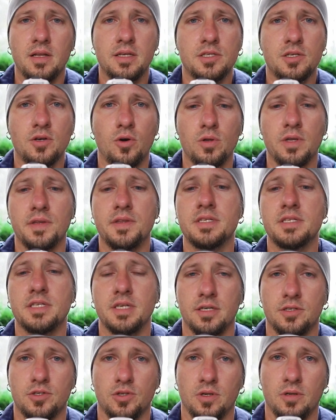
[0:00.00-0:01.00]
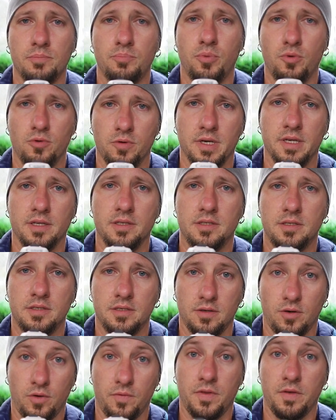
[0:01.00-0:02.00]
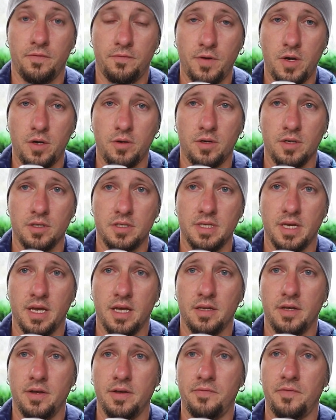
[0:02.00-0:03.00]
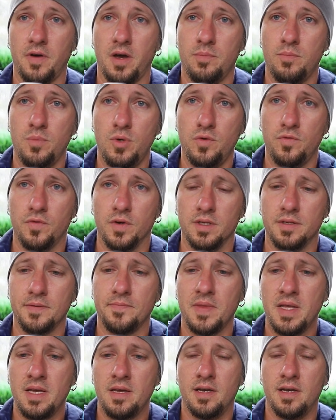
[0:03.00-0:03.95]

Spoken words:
let's call it the central point of the focus, and if I move it,